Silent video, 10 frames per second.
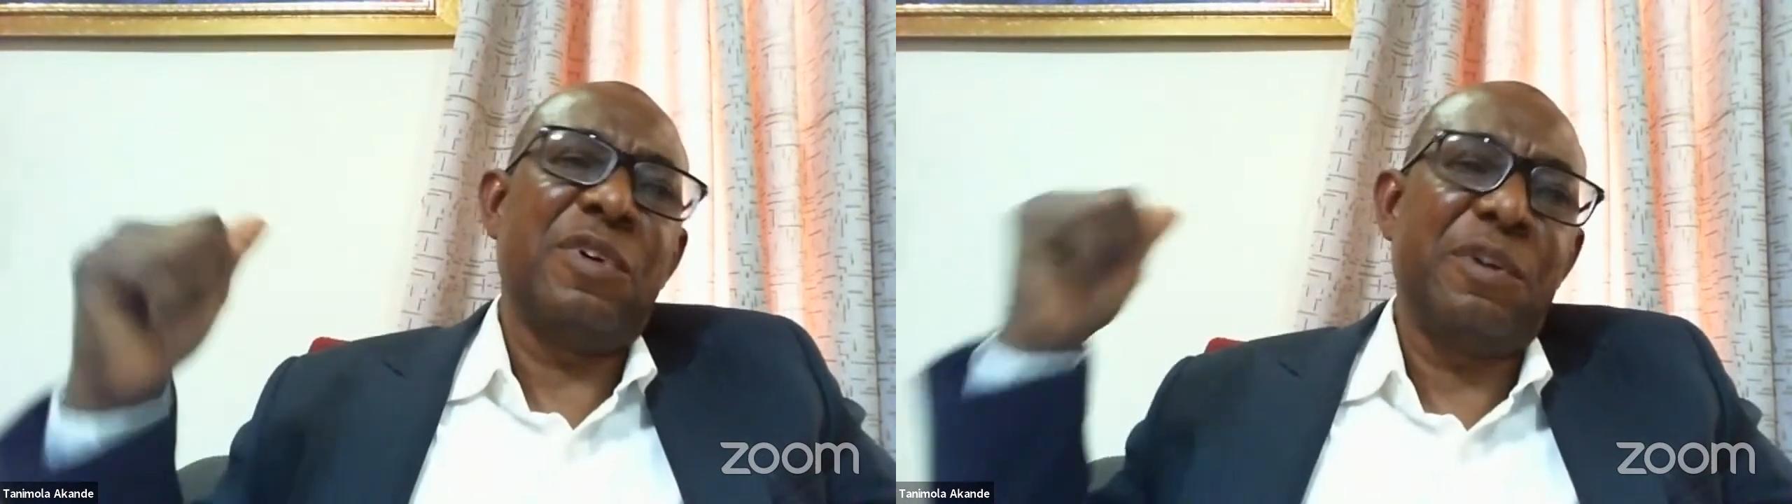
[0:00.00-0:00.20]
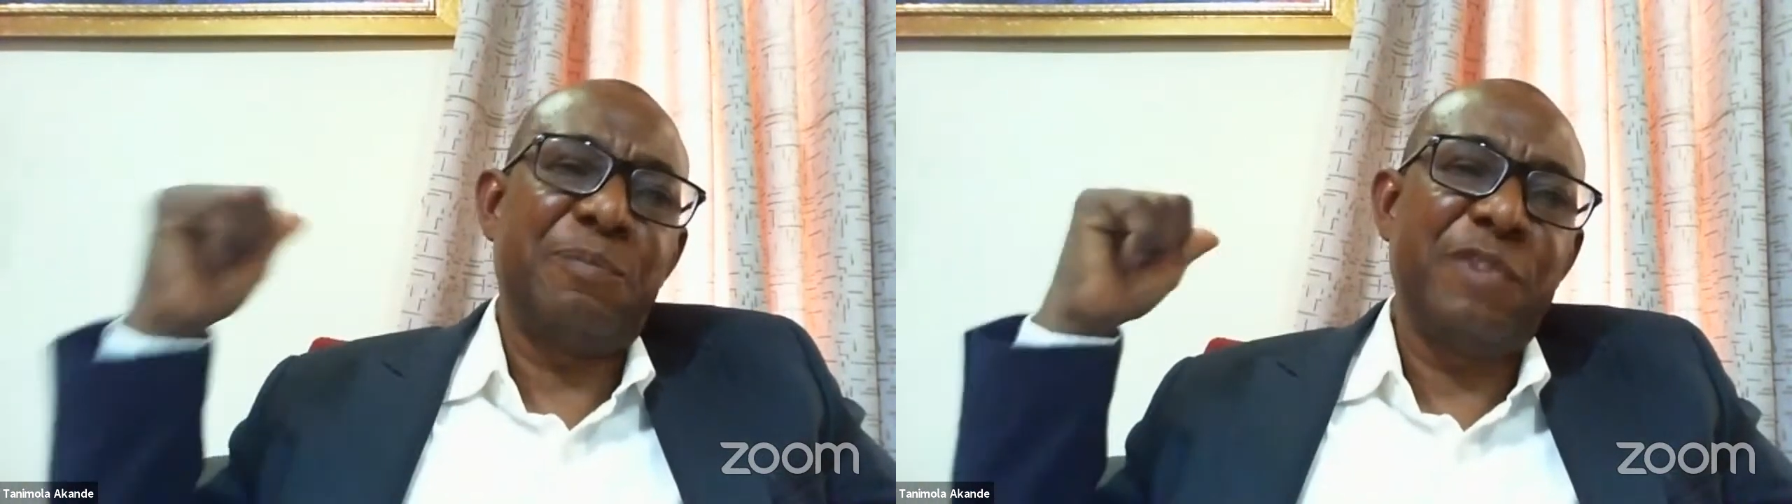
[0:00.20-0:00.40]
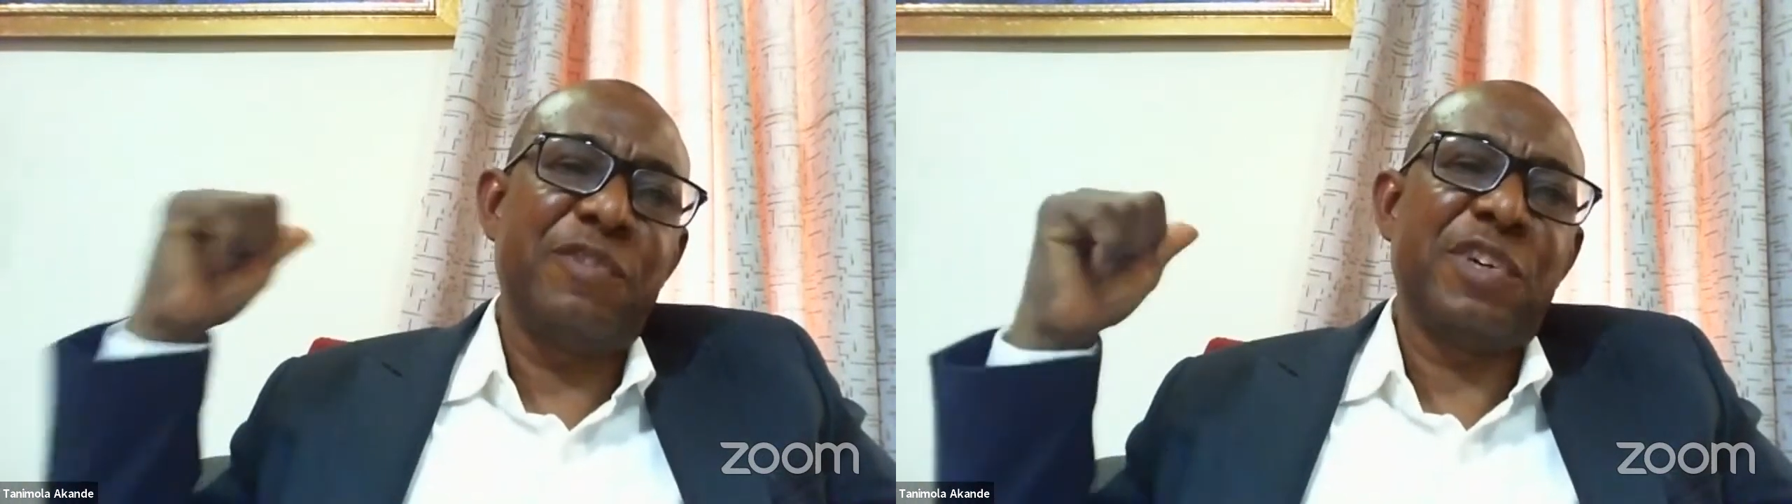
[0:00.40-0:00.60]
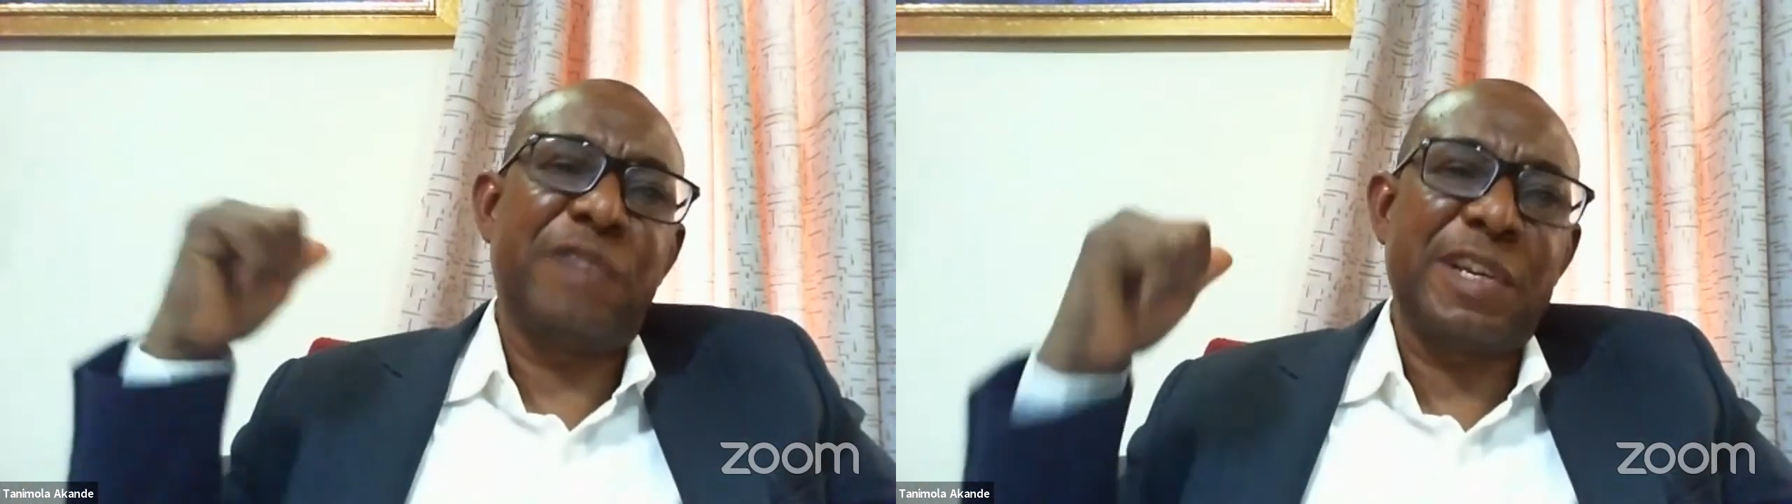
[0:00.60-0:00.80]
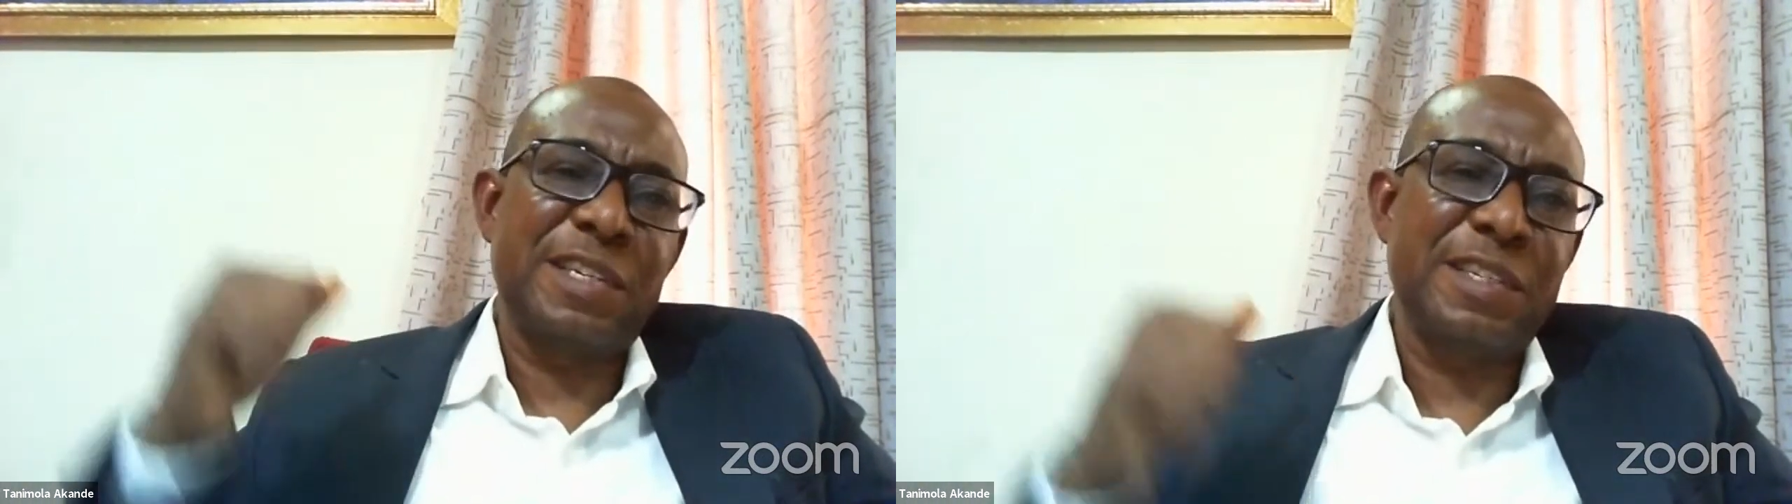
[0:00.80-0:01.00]
of previous
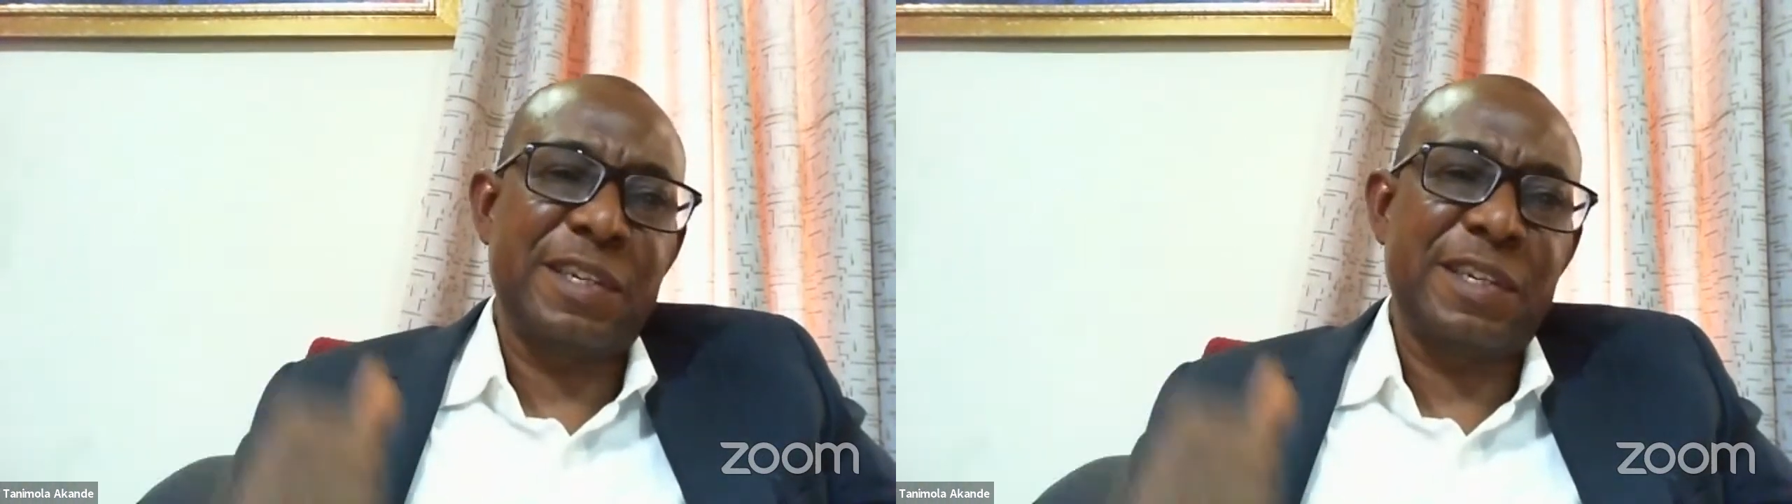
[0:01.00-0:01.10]
vaccines